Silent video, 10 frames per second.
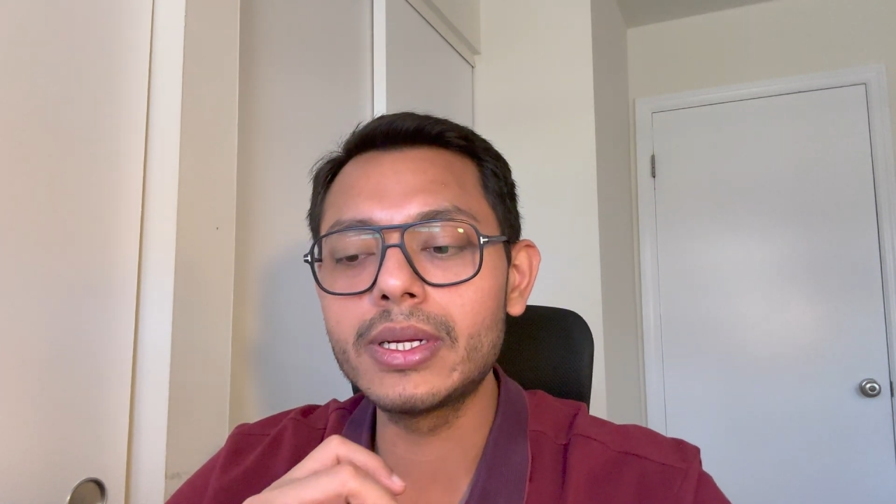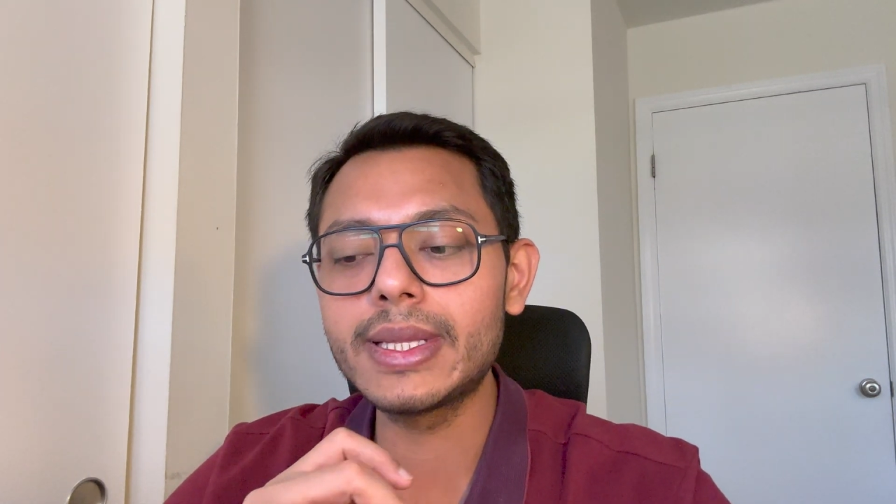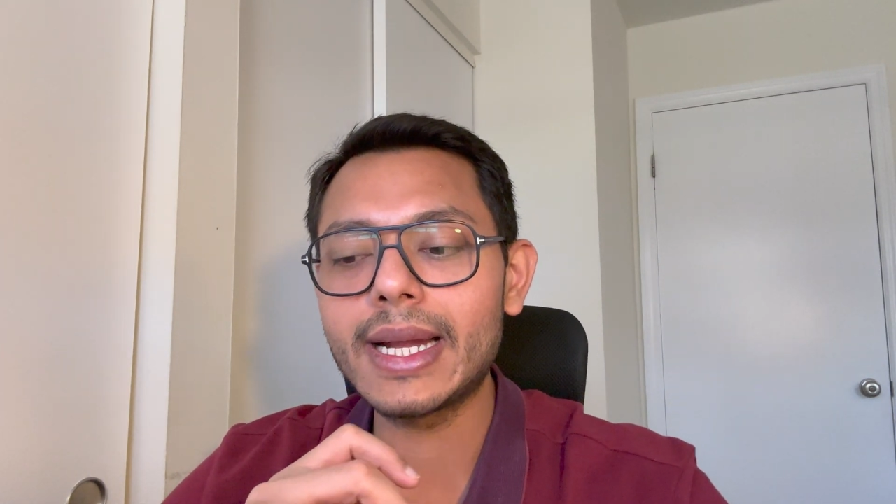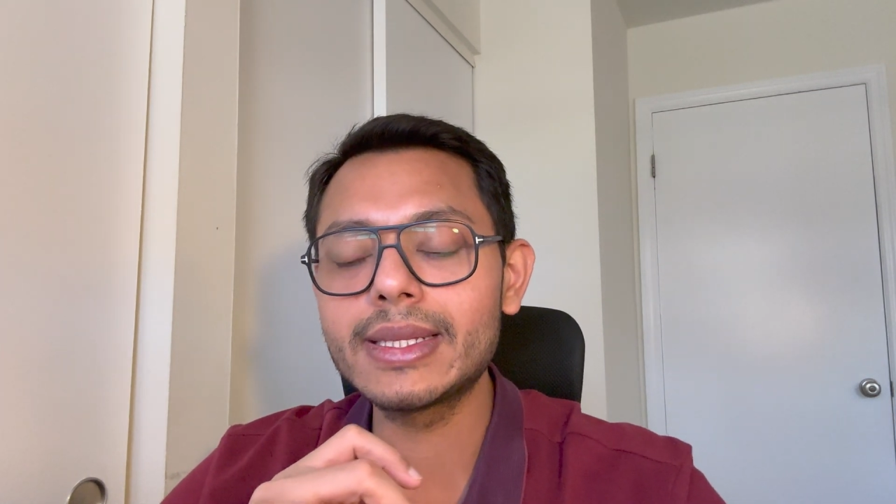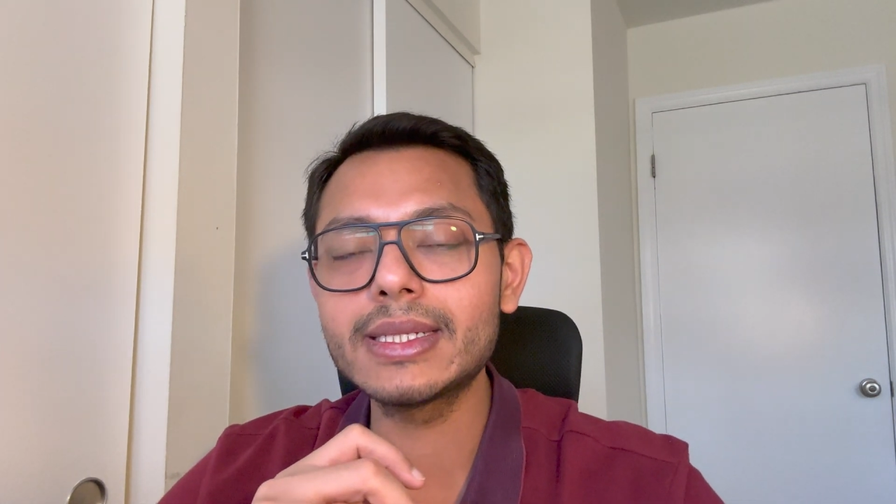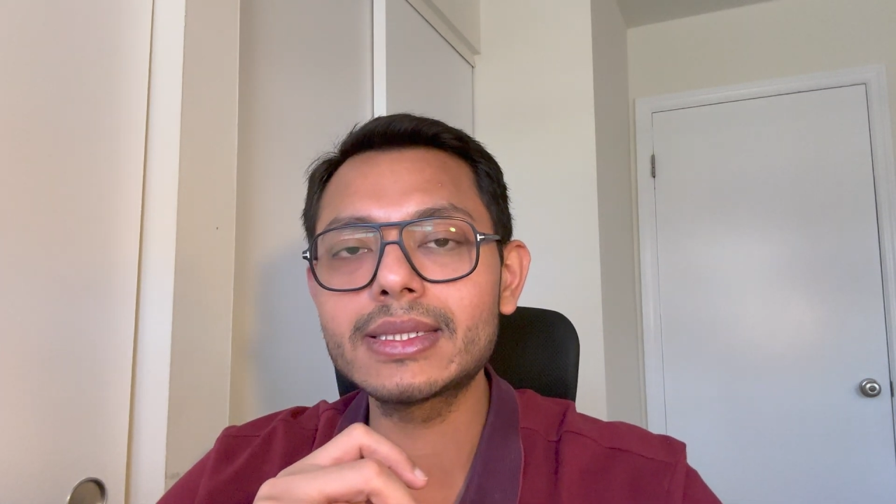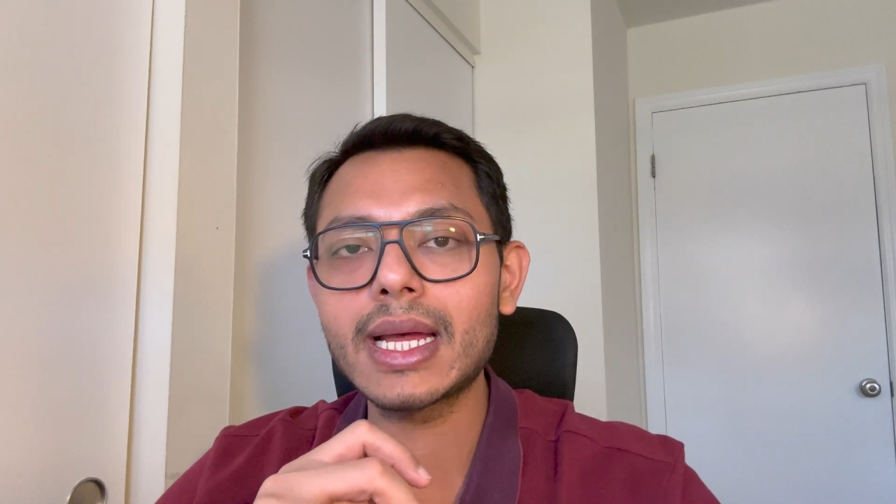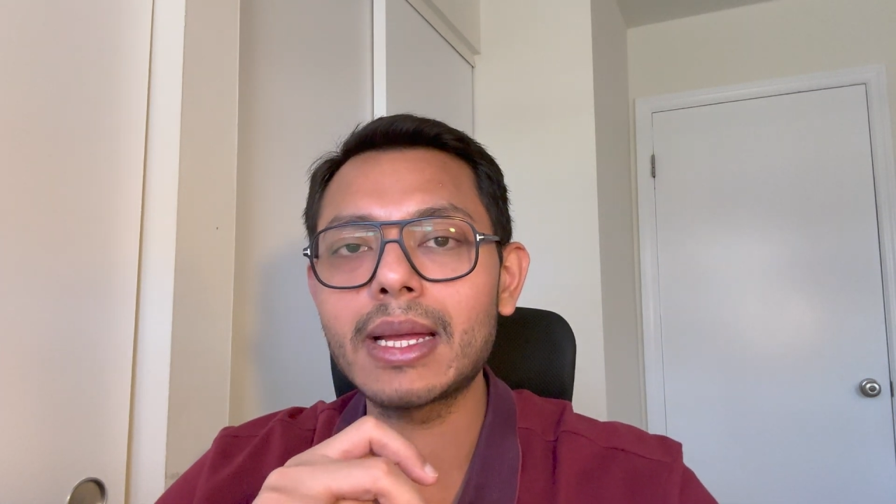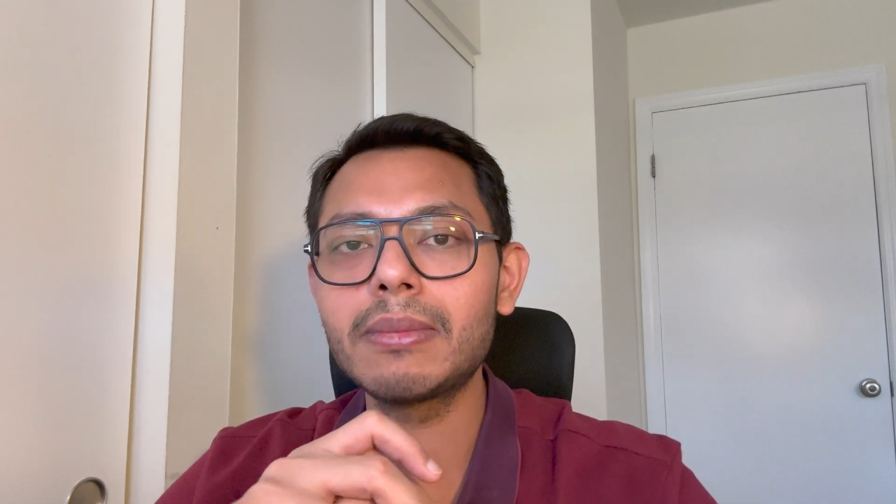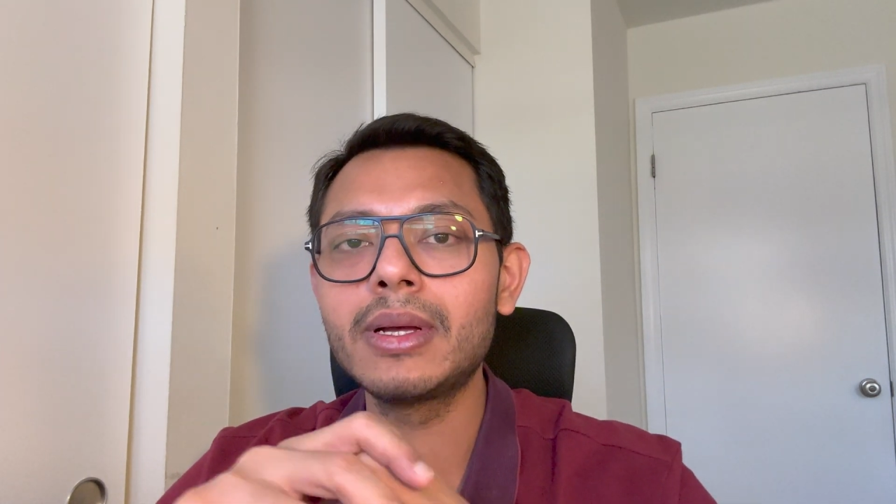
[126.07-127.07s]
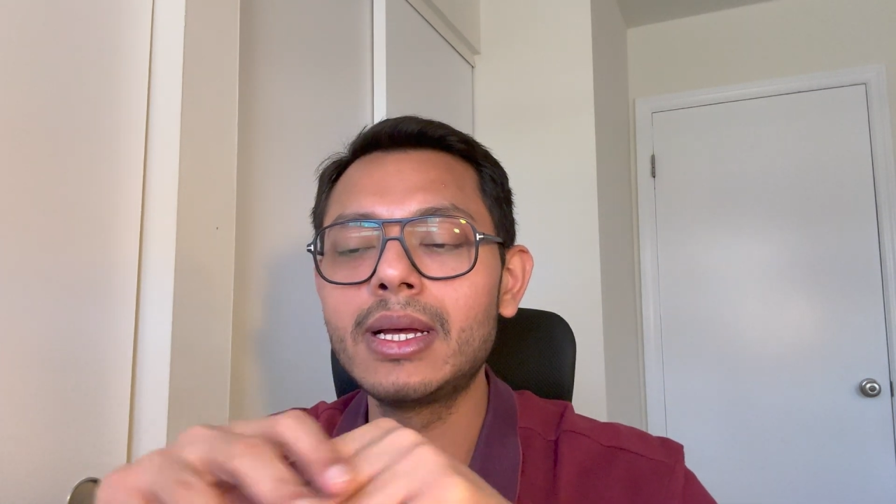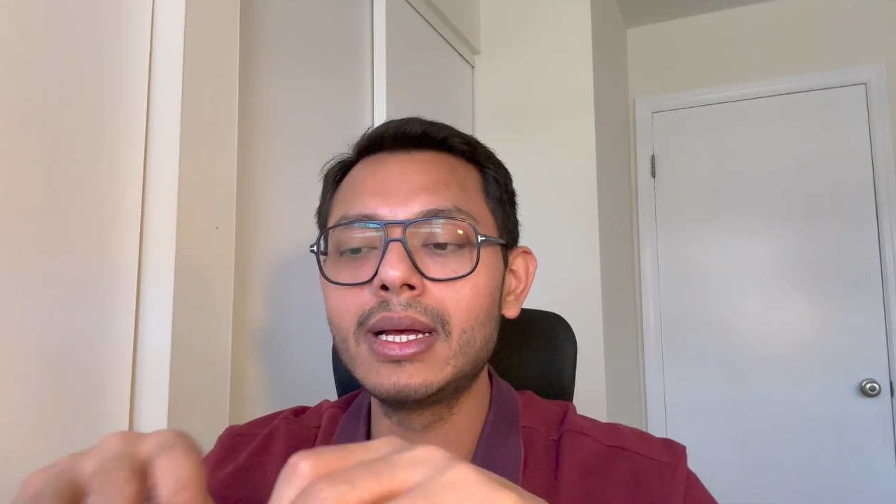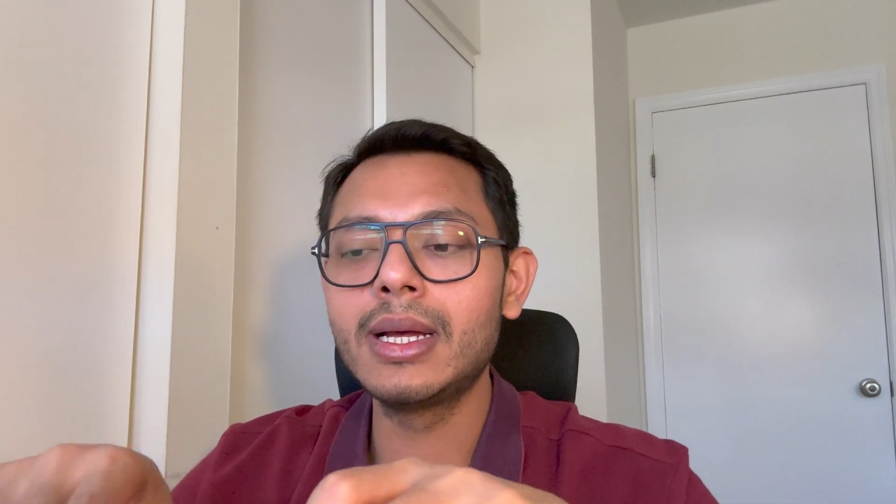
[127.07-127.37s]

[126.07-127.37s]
that this time